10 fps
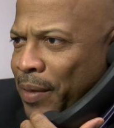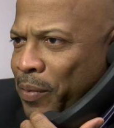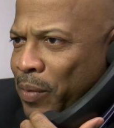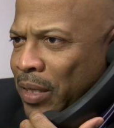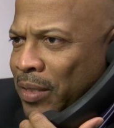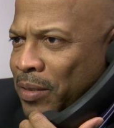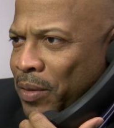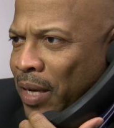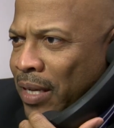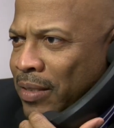a witness who
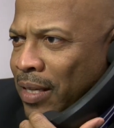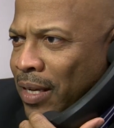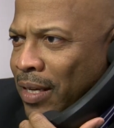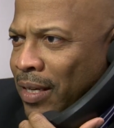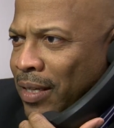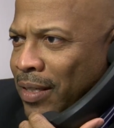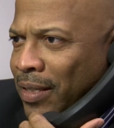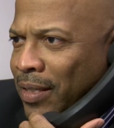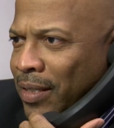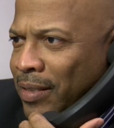has a
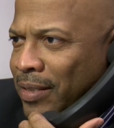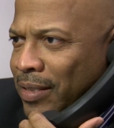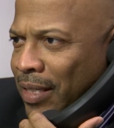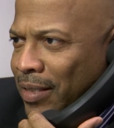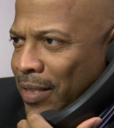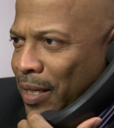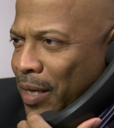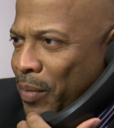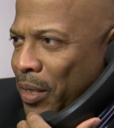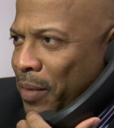sentencing
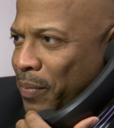coming up.